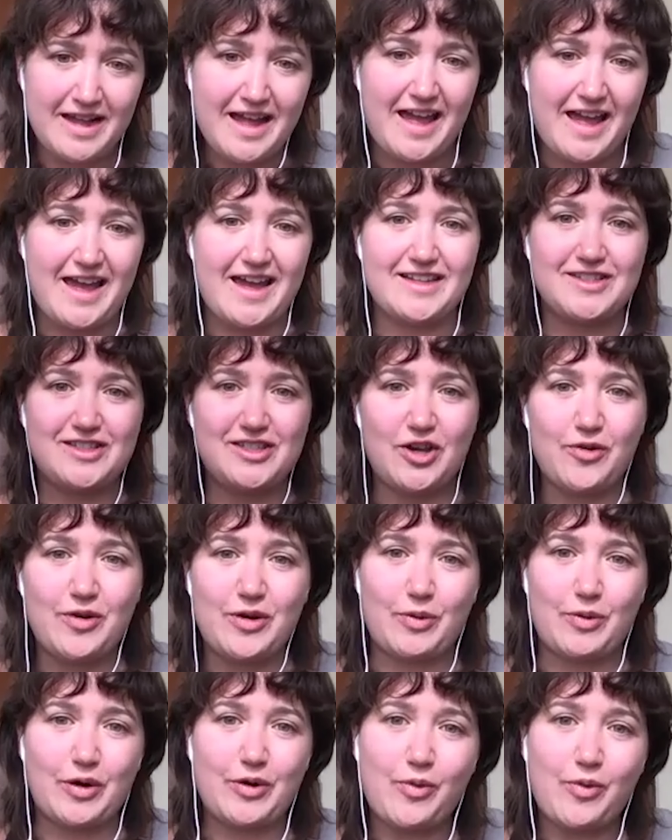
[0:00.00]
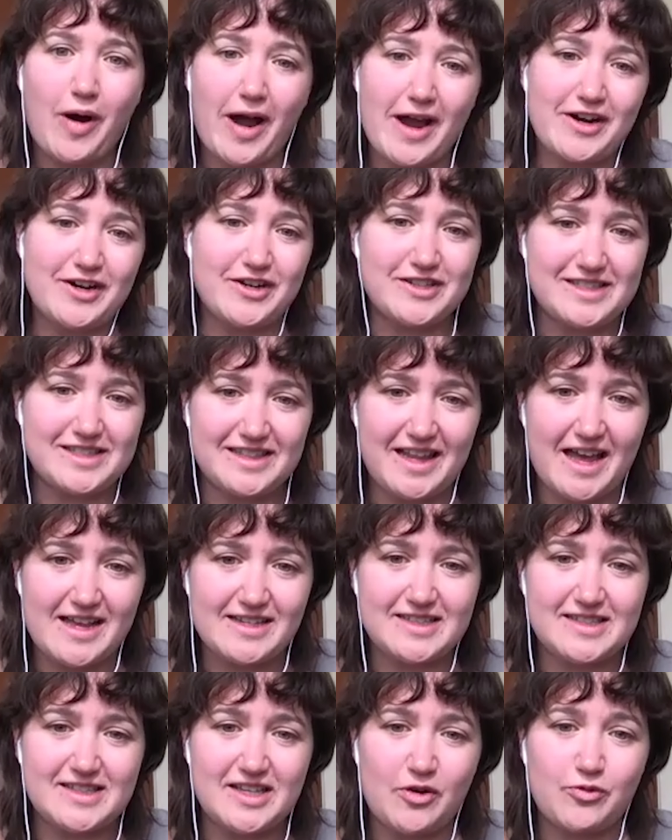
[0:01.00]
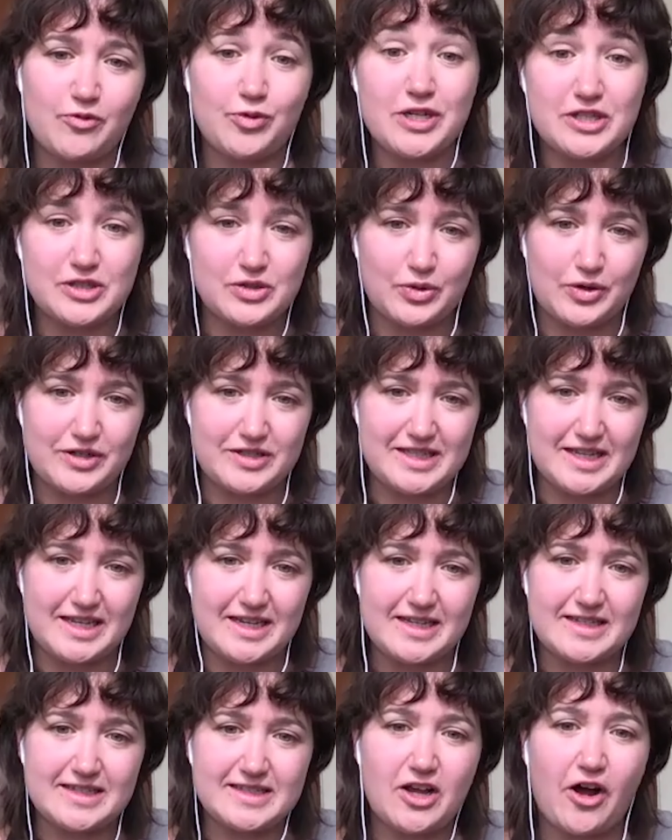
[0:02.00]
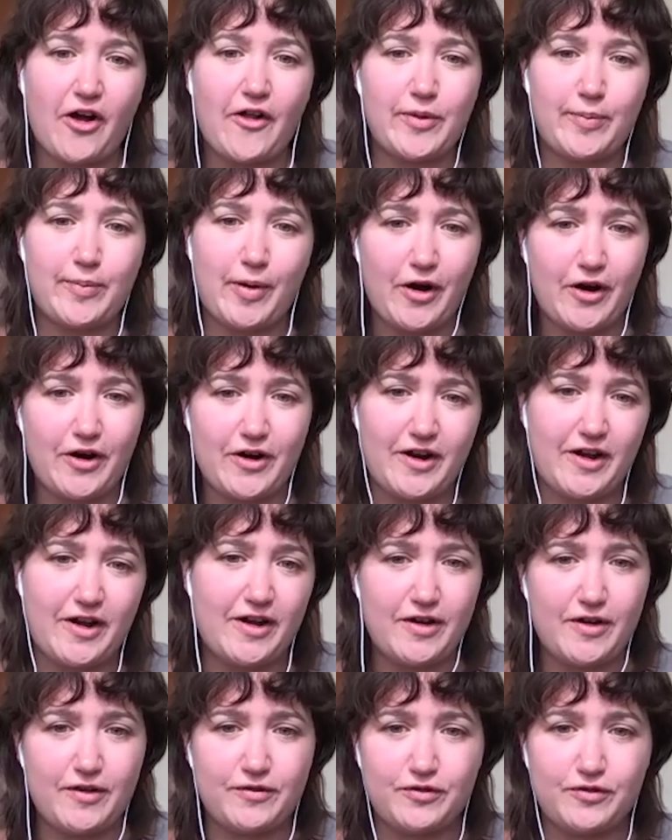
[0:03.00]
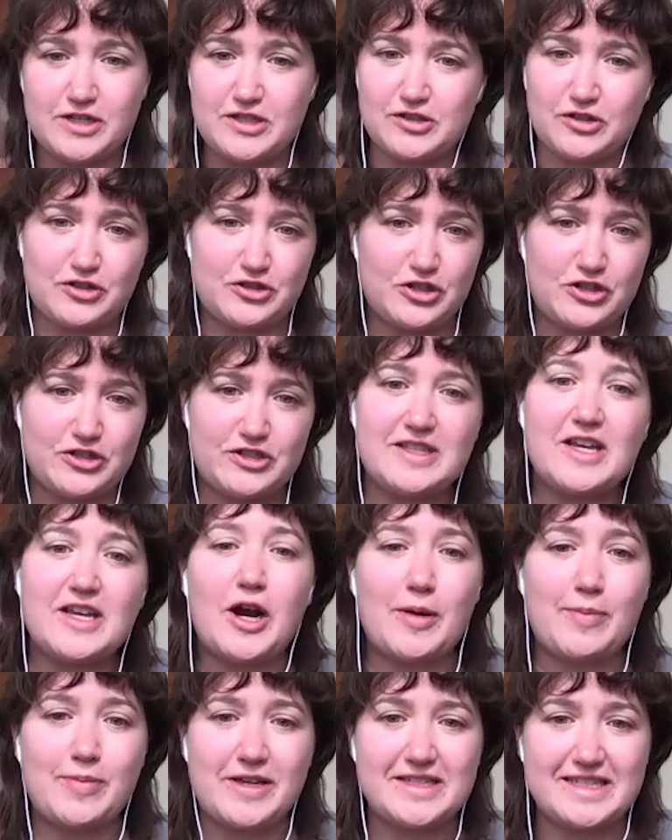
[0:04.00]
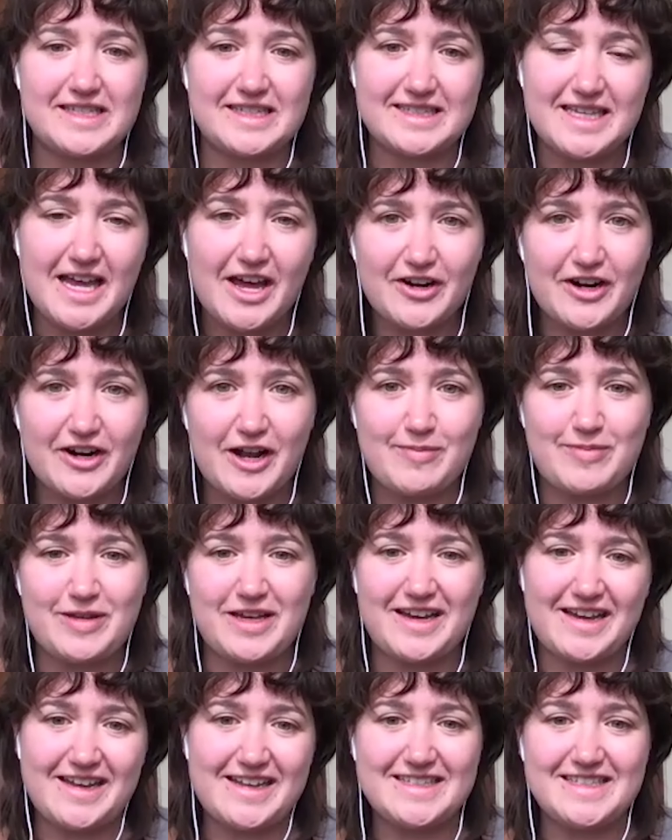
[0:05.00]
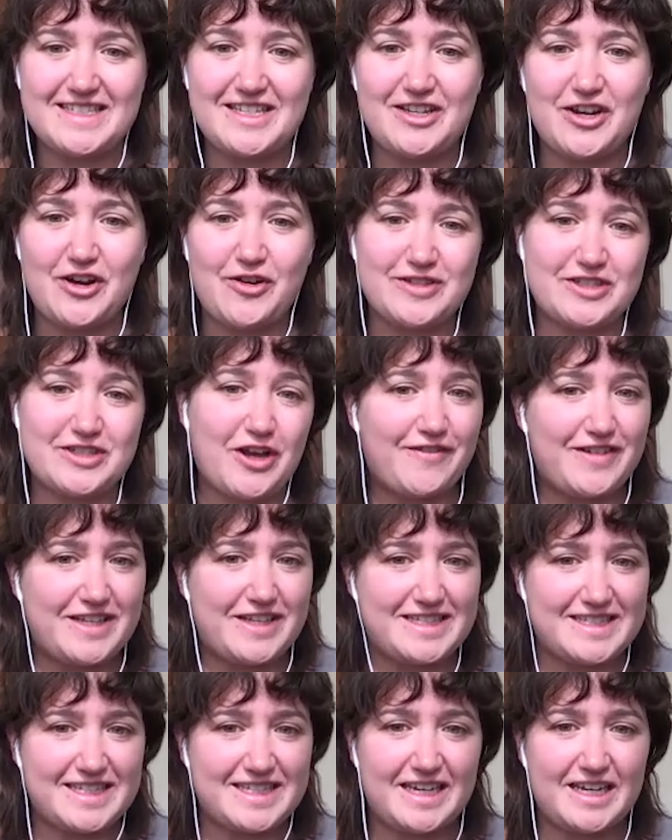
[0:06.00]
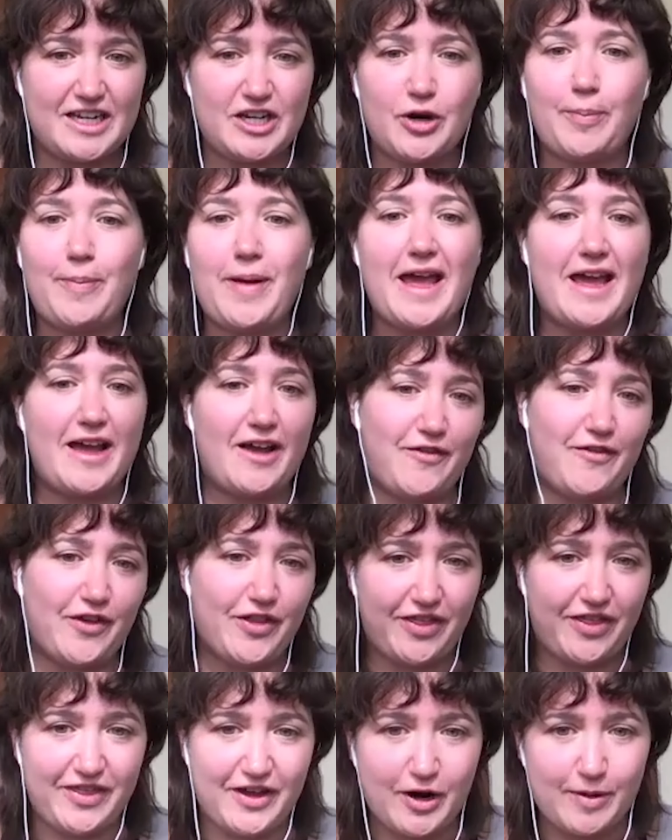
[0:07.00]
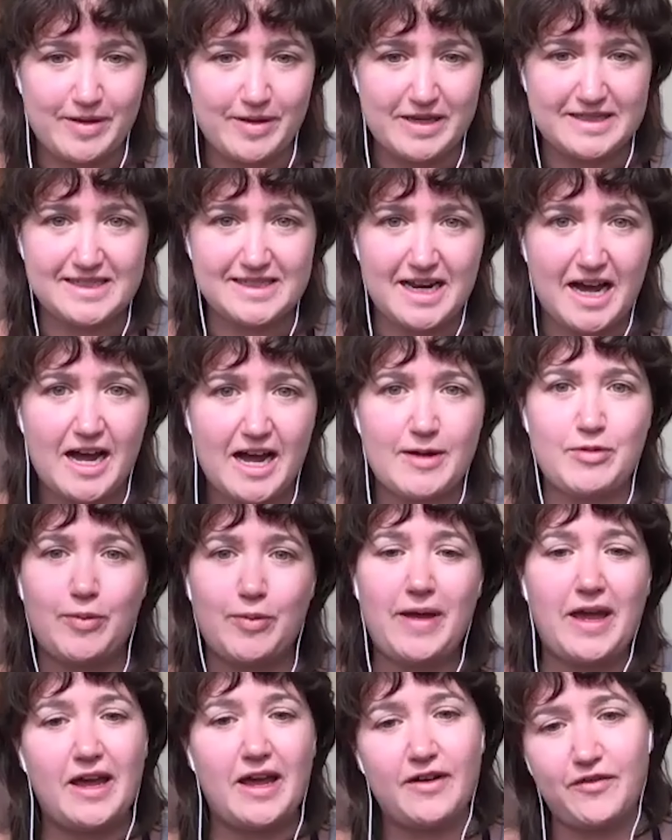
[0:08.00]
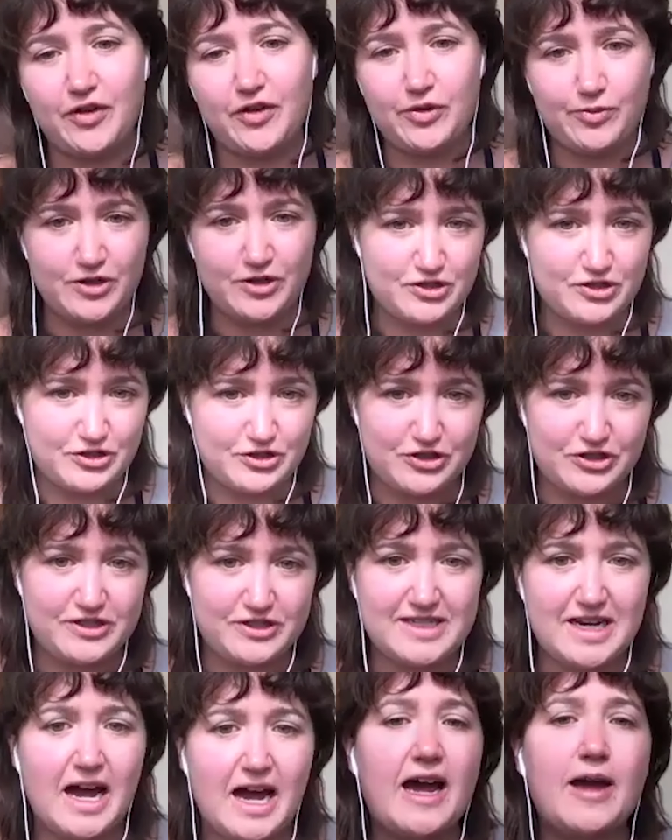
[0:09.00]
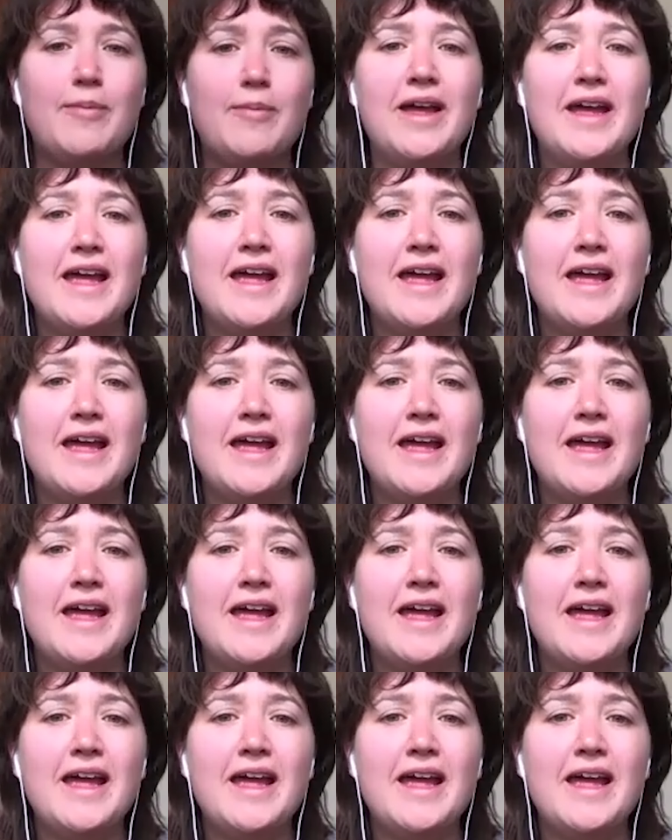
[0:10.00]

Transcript: And so it requires less resources on the part of researchers, therapists, et cetera, because, you know, it's obviously you're paying for the therapist's time, you're paying for the researcher's time.